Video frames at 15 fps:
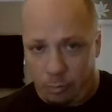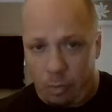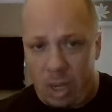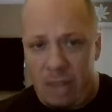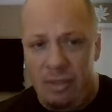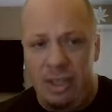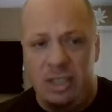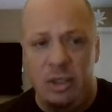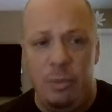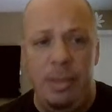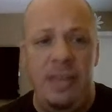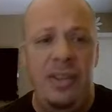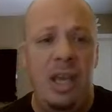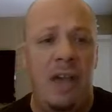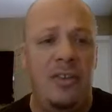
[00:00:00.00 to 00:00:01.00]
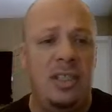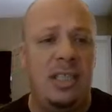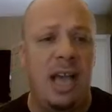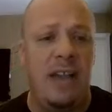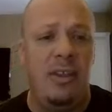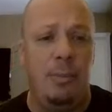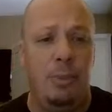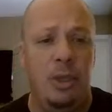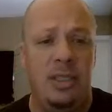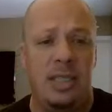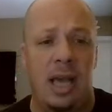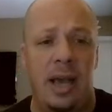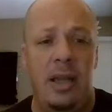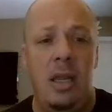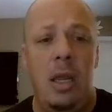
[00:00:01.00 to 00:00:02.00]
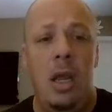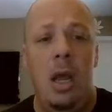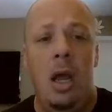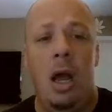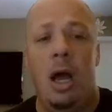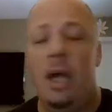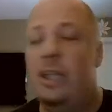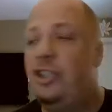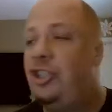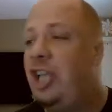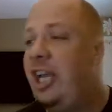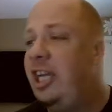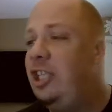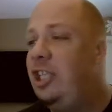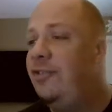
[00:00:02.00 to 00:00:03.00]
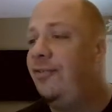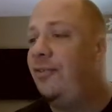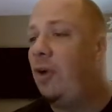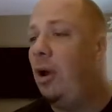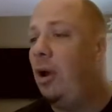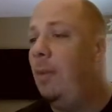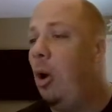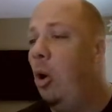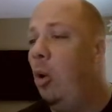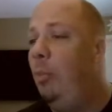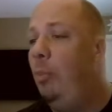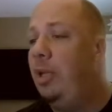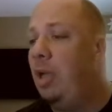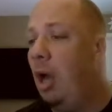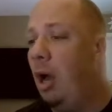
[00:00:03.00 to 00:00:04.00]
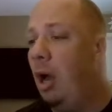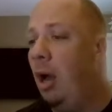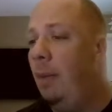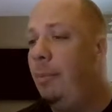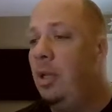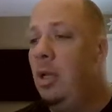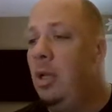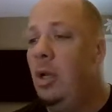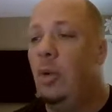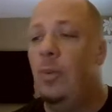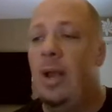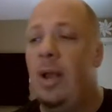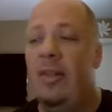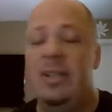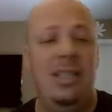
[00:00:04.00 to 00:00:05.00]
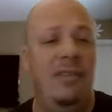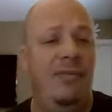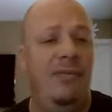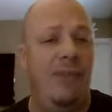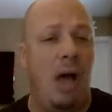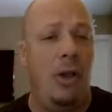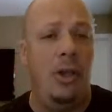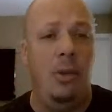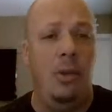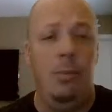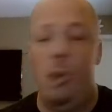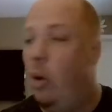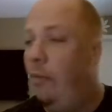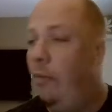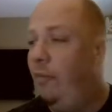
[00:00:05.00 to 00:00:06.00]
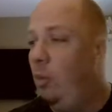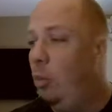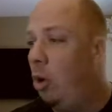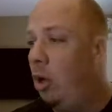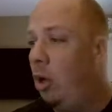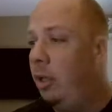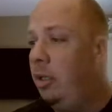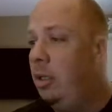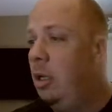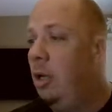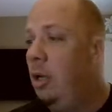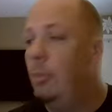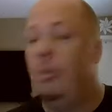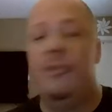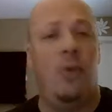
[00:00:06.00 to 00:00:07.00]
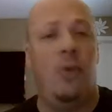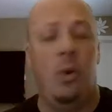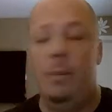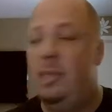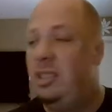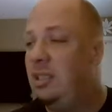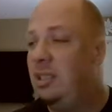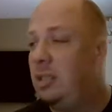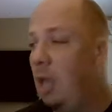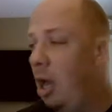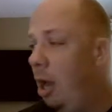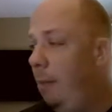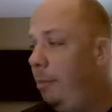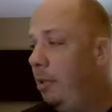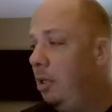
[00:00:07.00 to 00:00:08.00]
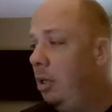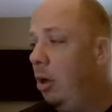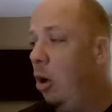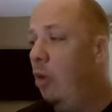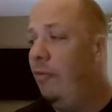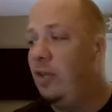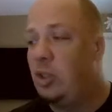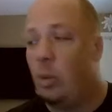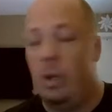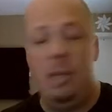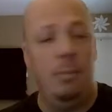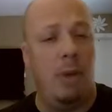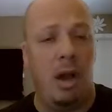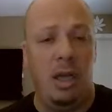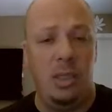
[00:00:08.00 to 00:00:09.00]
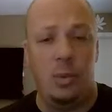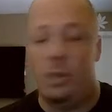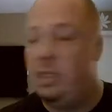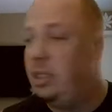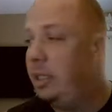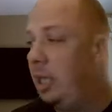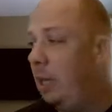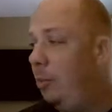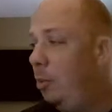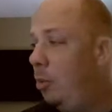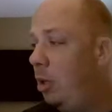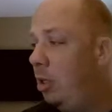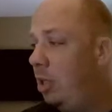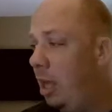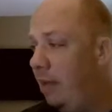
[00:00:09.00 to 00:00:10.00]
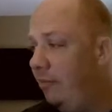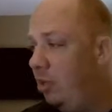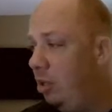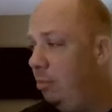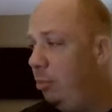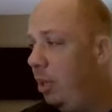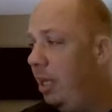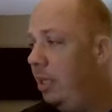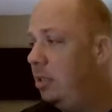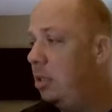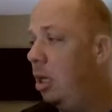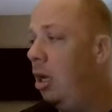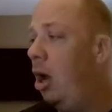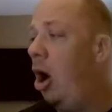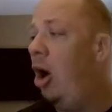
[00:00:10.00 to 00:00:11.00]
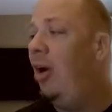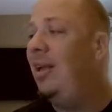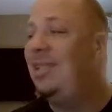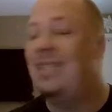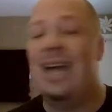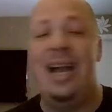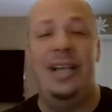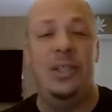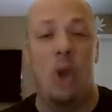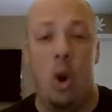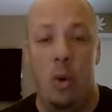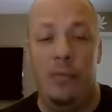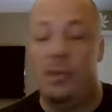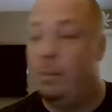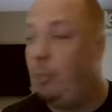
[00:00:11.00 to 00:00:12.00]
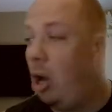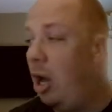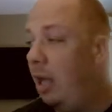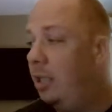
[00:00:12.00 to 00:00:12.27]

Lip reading: this will be the other side, the put side. Change from open up, relative volume over 1, performance is up over $20. Once again, we want to have good plays. RSI is overbought.